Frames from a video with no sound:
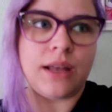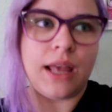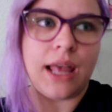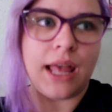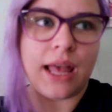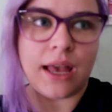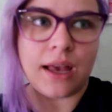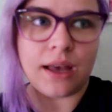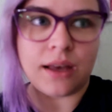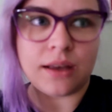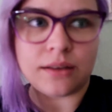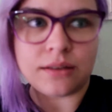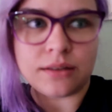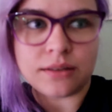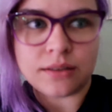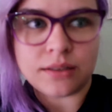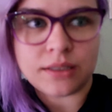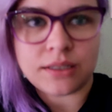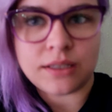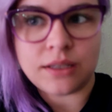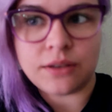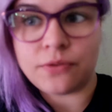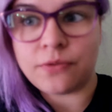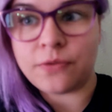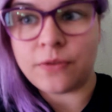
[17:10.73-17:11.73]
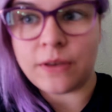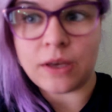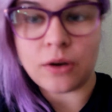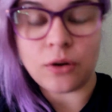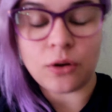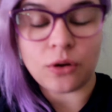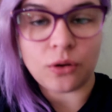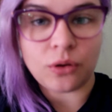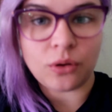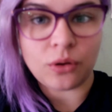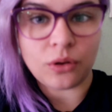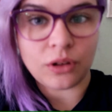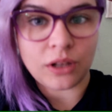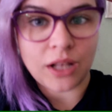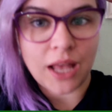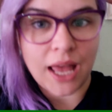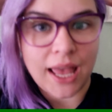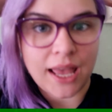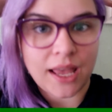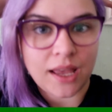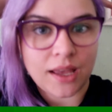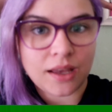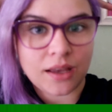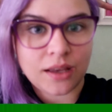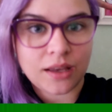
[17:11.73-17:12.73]
and to feel
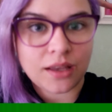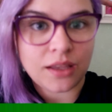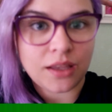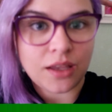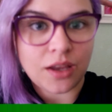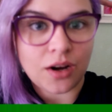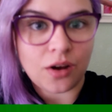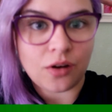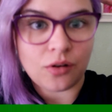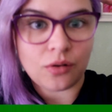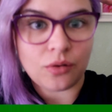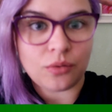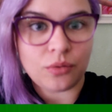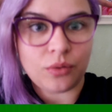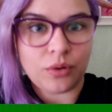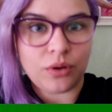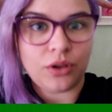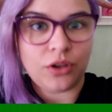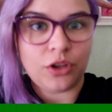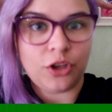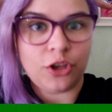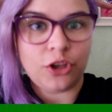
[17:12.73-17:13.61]
like, you know,